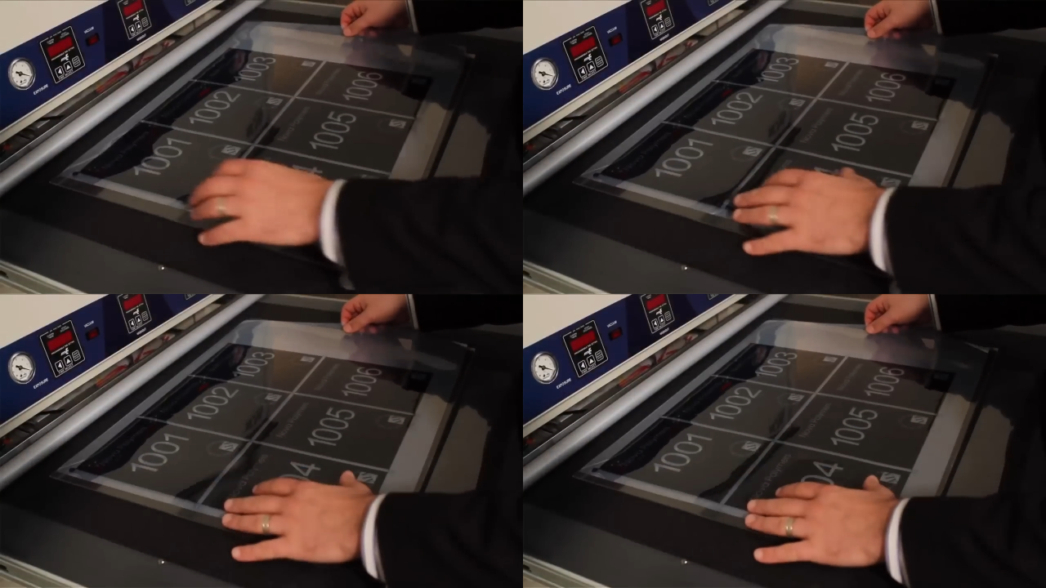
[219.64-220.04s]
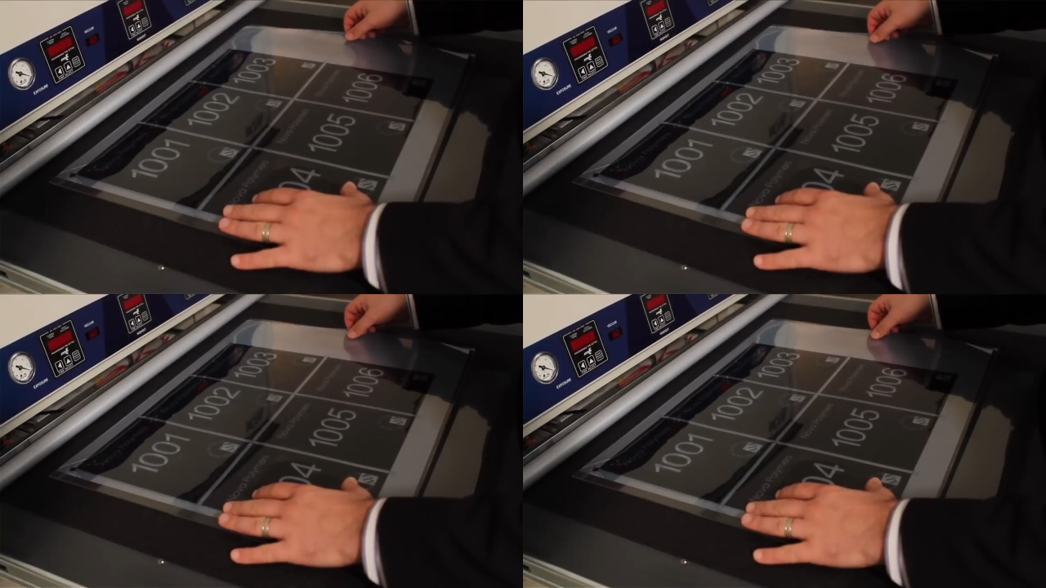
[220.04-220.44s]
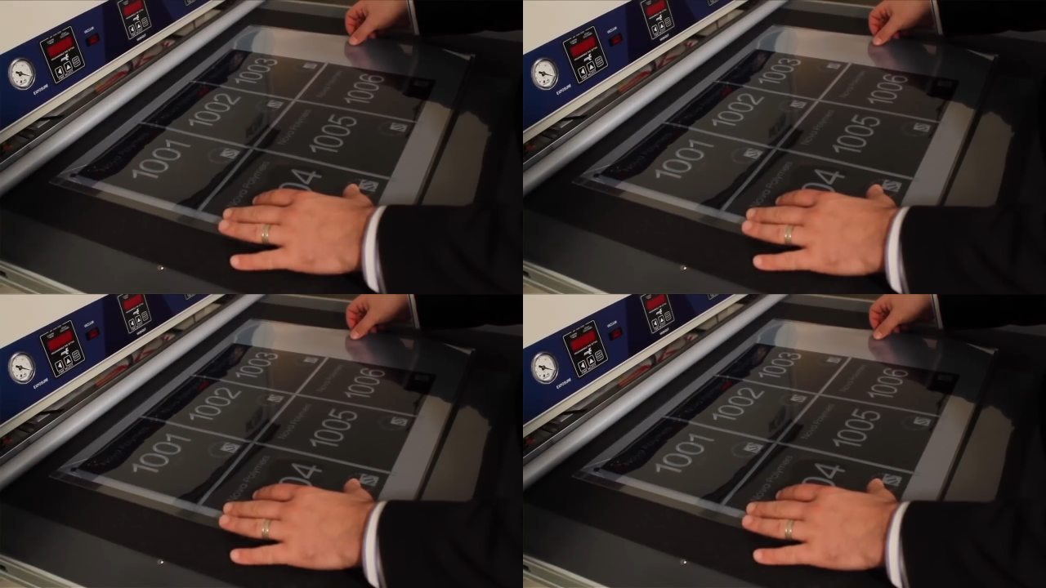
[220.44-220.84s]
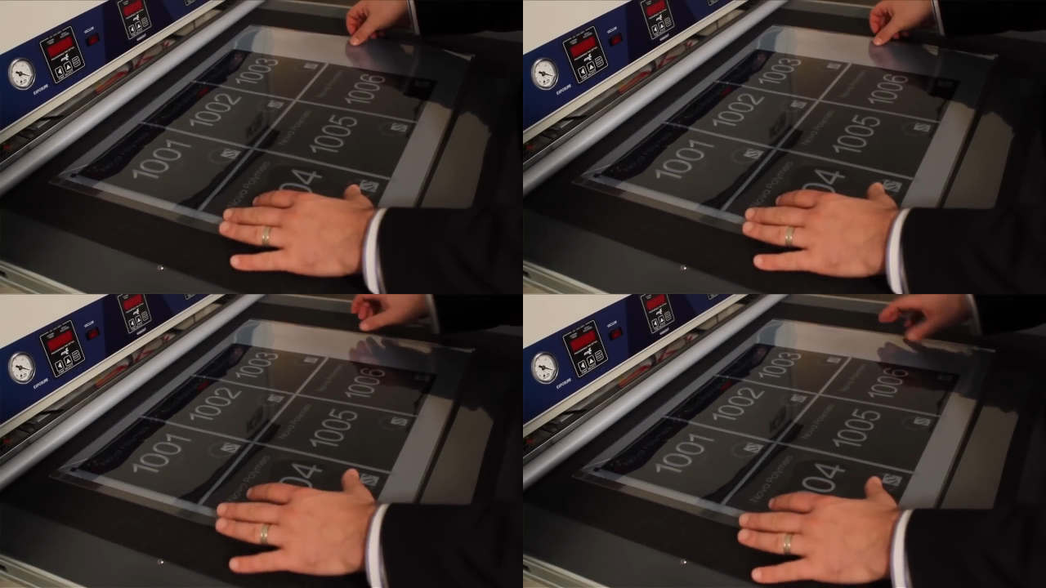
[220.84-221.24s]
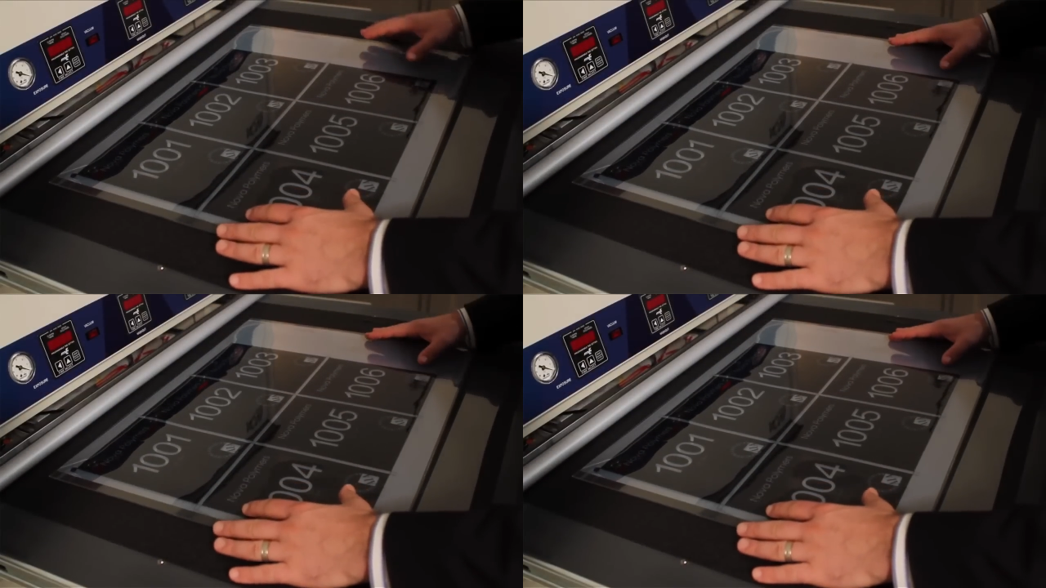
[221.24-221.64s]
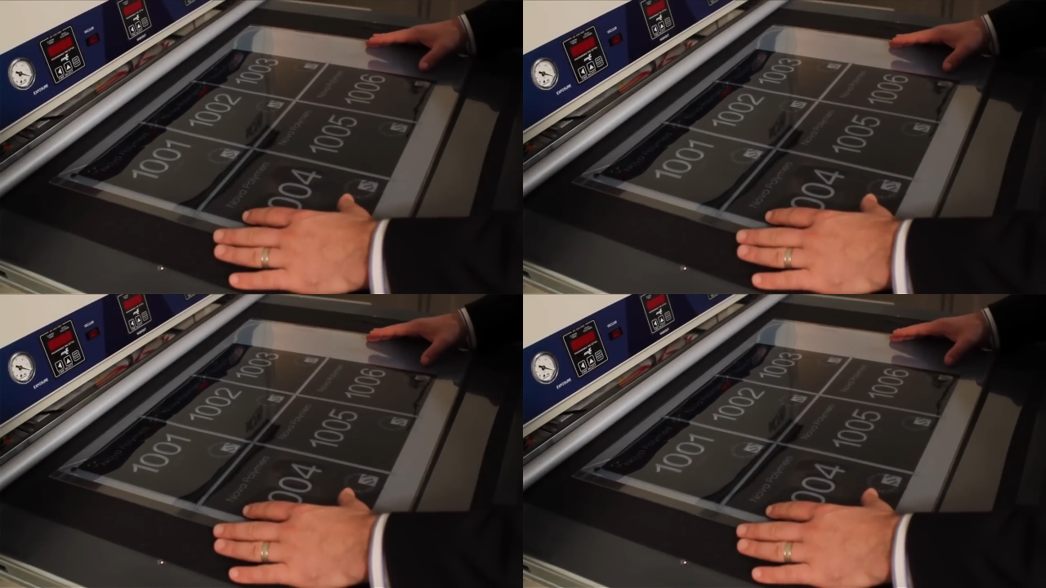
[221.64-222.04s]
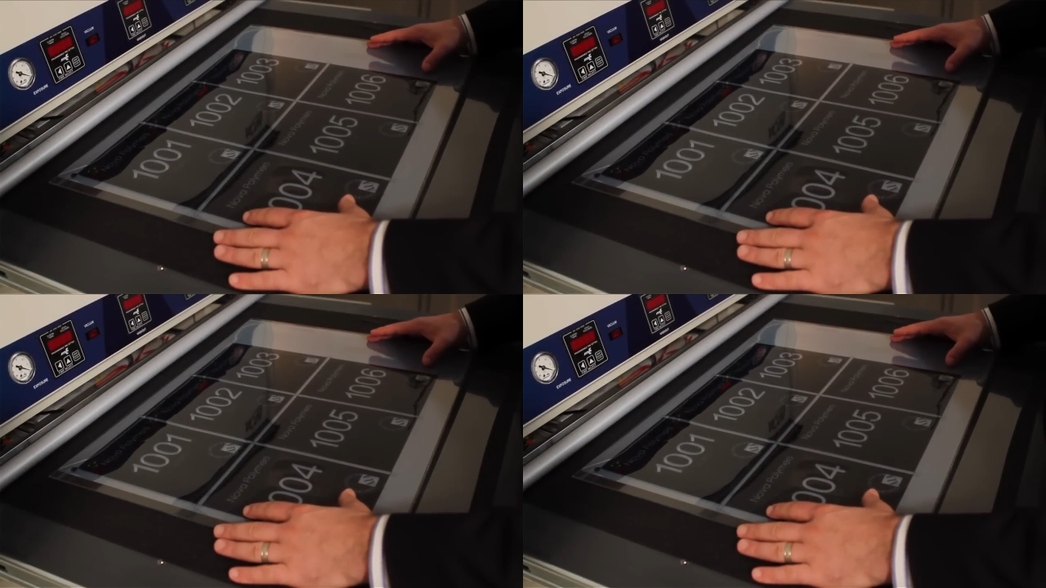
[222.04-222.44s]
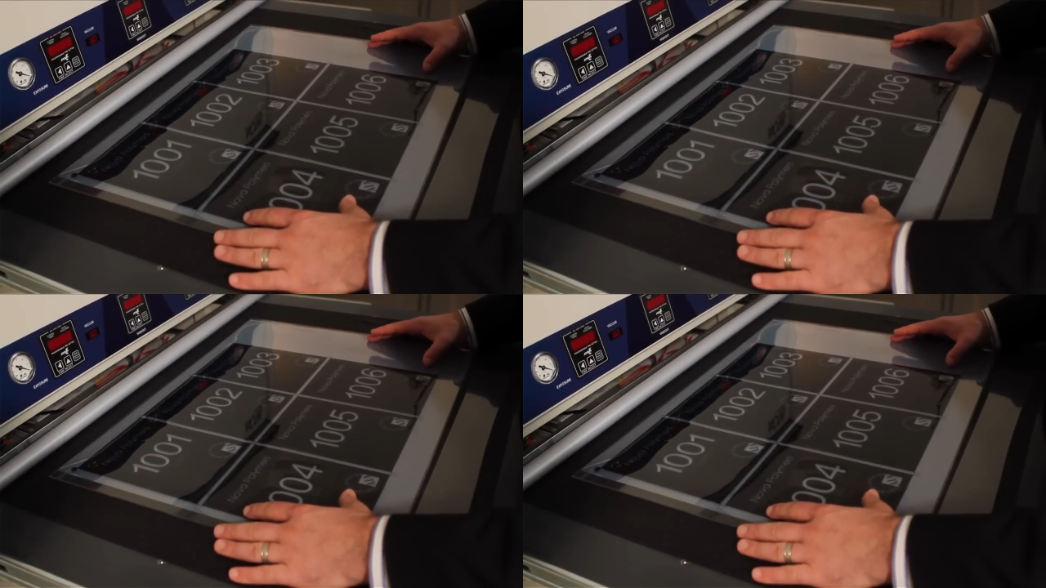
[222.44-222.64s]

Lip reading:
[unreadable: no face in view]